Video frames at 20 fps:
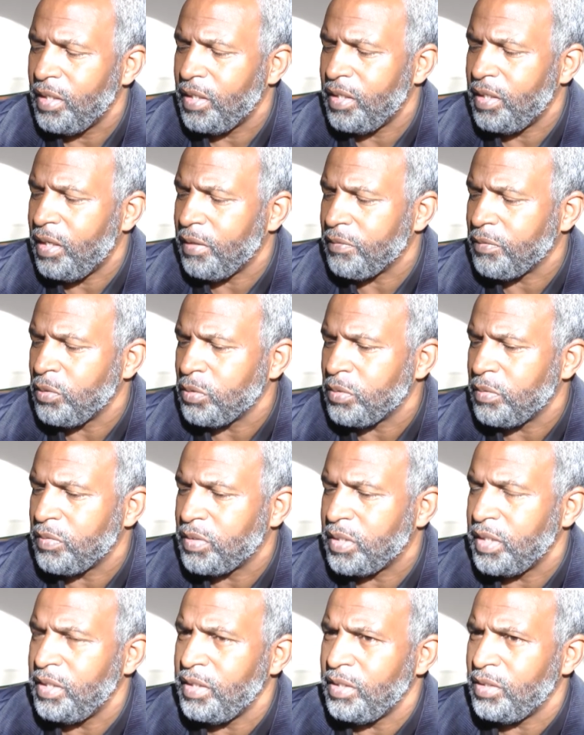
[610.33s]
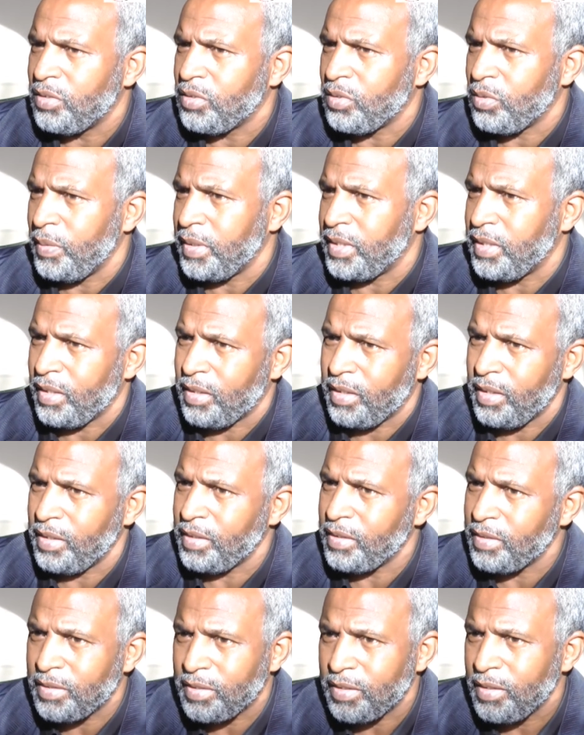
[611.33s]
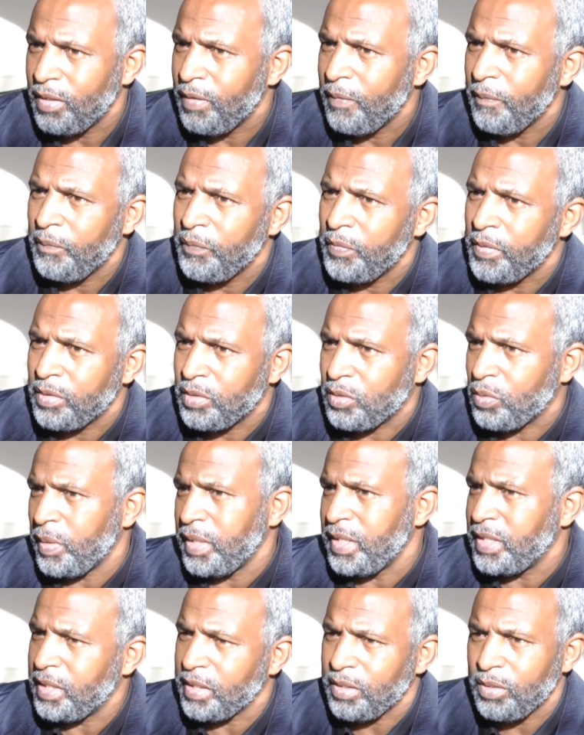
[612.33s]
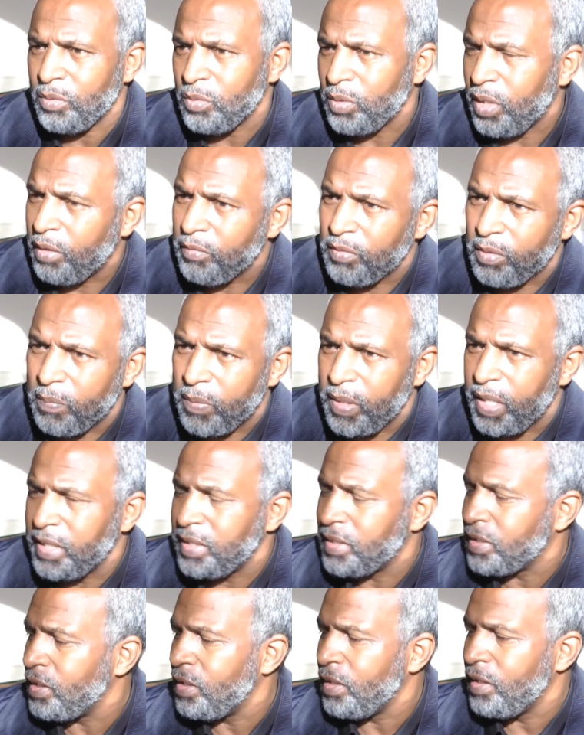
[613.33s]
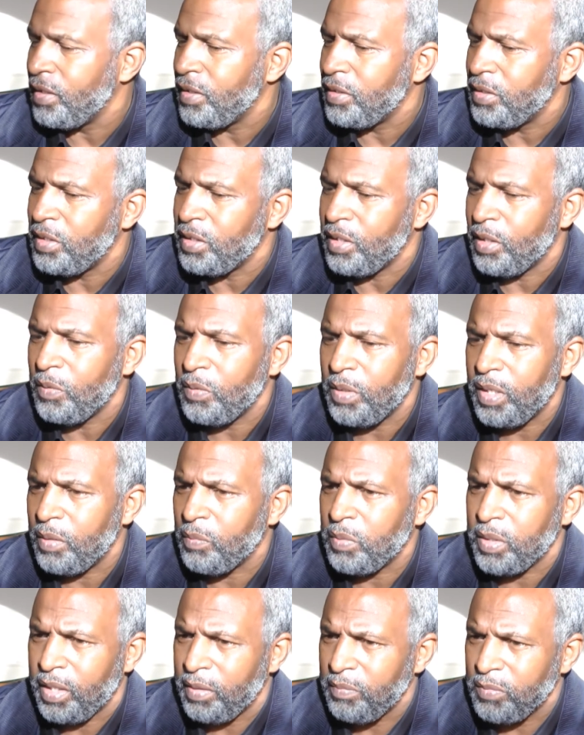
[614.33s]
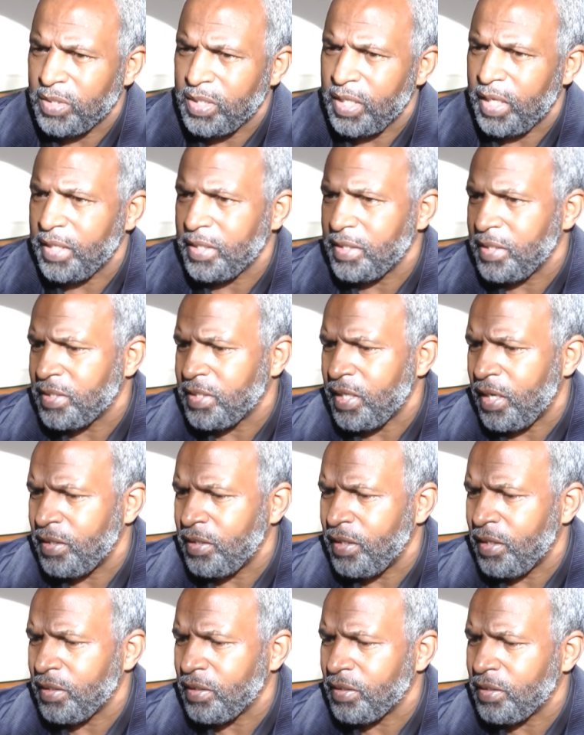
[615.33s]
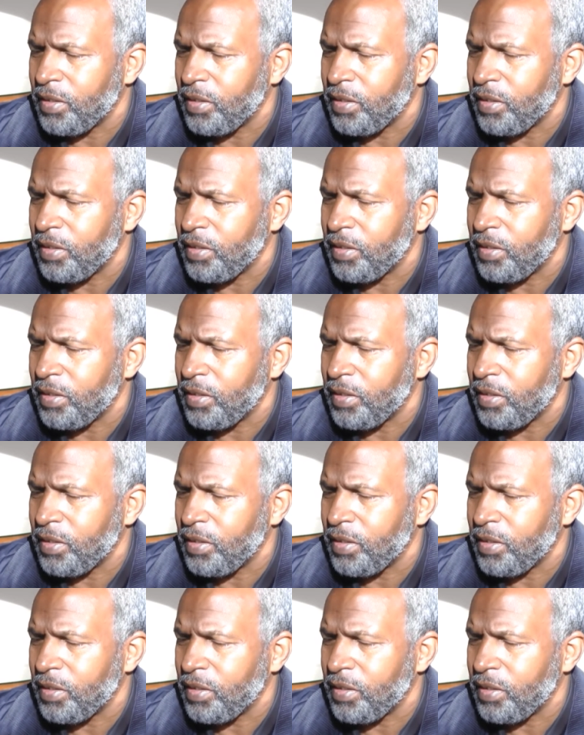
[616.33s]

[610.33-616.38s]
Now, of course, we've seen his Twitter things, tweeting all over the place, you know, with him saying this, that and the other.